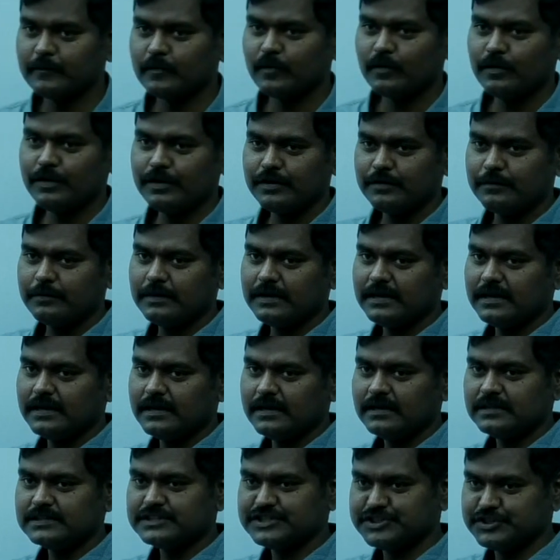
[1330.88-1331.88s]
am going to
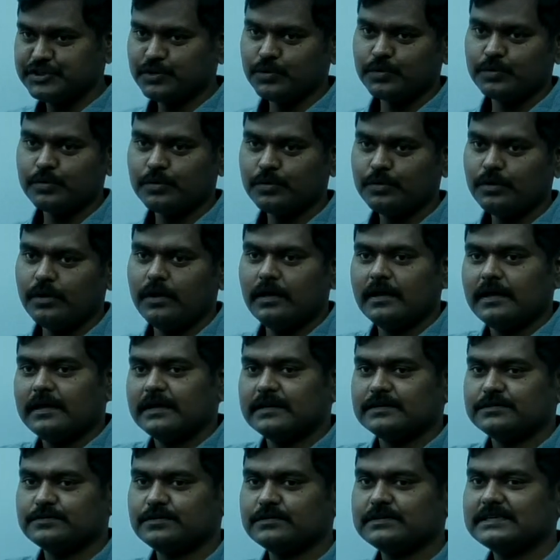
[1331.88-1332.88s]
be show,
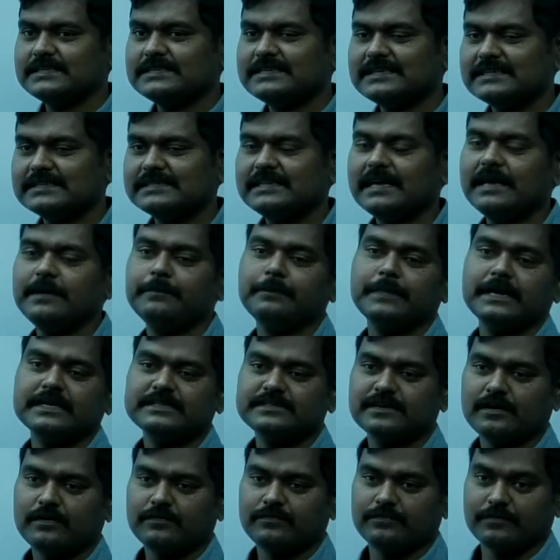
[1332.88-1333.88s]
so this is the
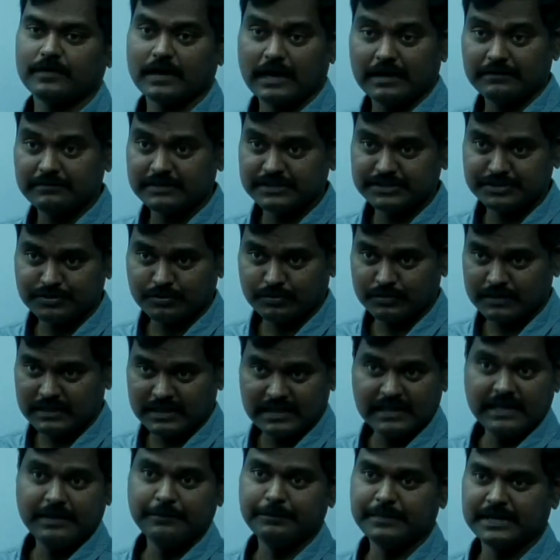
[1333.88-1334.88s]
image of, I will show the
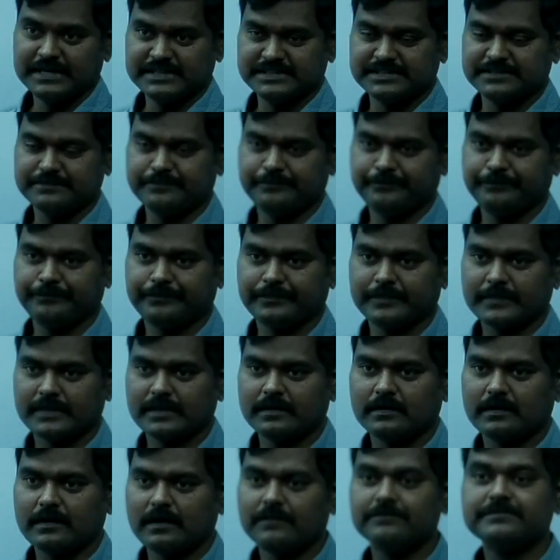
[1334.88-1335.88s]
image
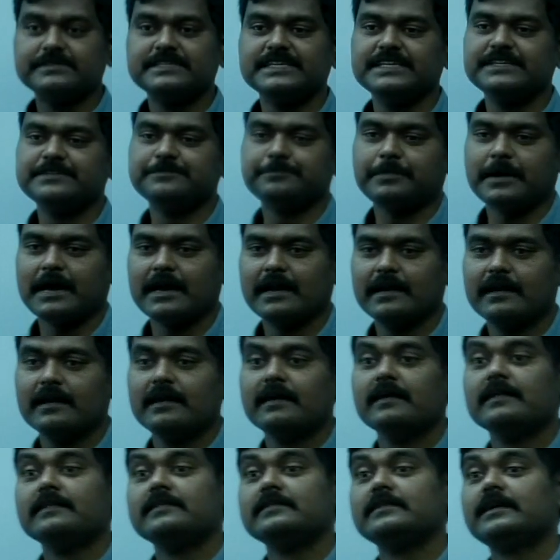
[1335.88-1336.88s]
of jeans pant.
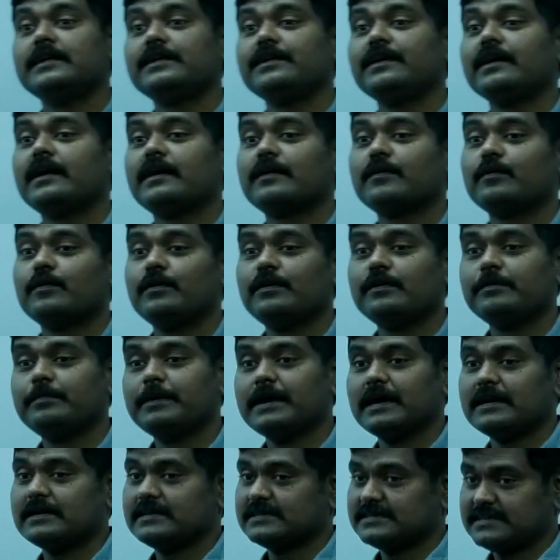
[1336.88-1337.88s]
Then you are going to
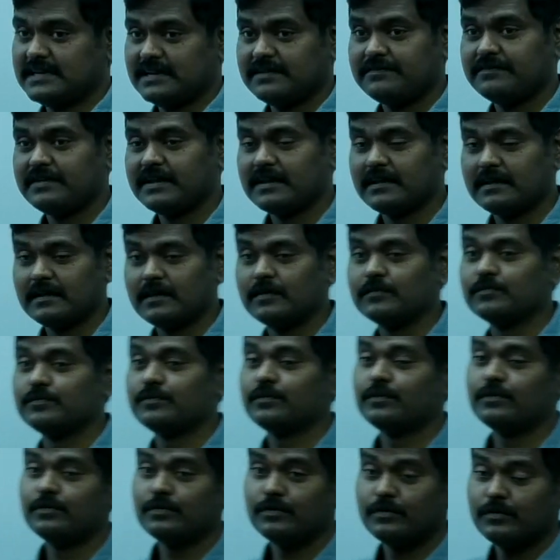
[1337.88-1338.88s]
be understand very clear.
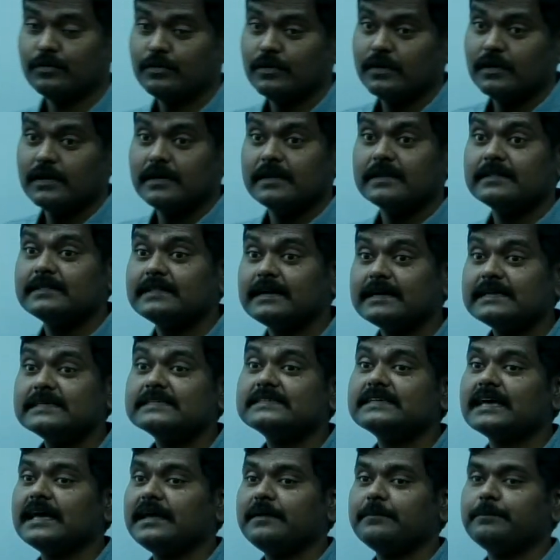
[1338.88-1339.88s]
So that
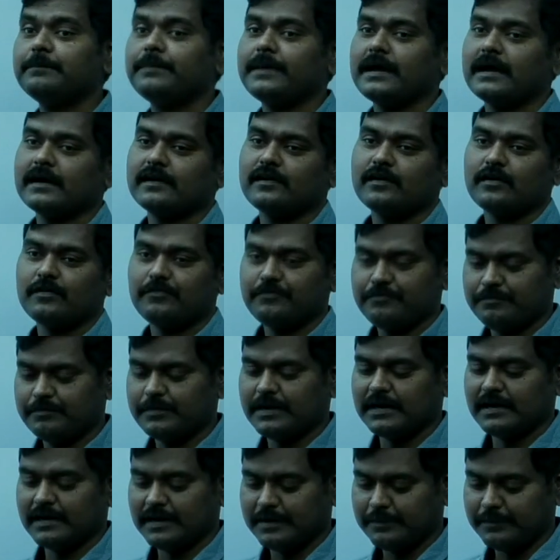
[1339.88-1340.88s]
is the impact of
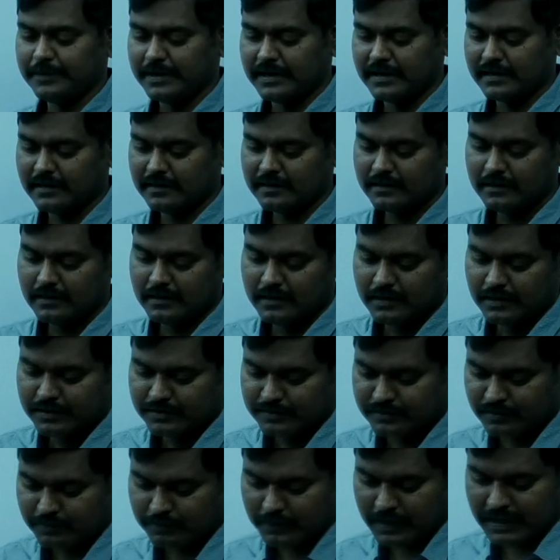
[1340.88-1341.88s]
multimedia.
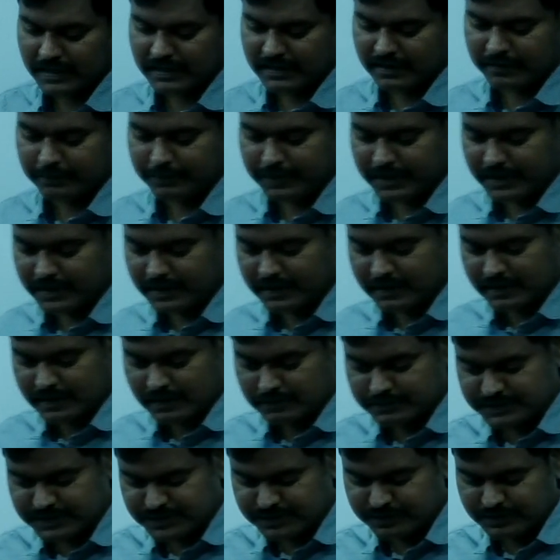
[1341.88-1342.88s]
So multimedia
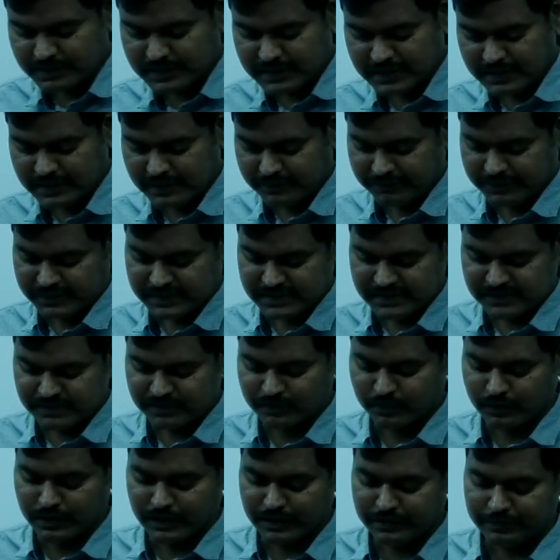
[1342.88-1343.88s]
comes to the, which is
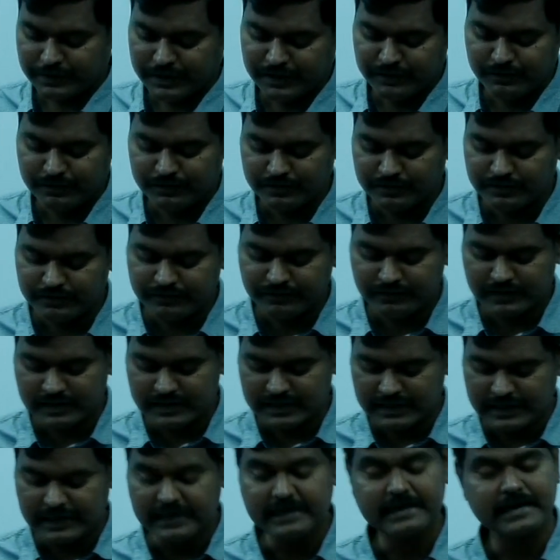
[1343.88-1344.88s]
going to be used for
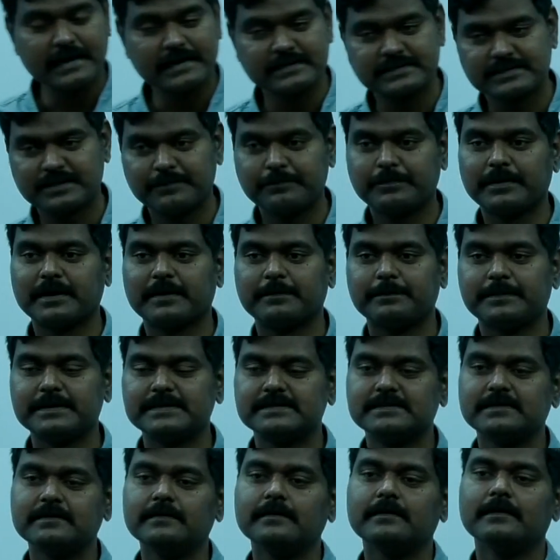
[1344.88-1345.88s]
interaction
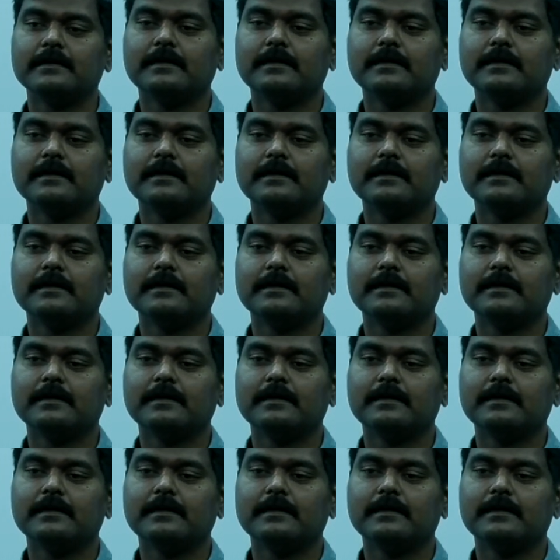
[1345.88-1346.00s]
purpose.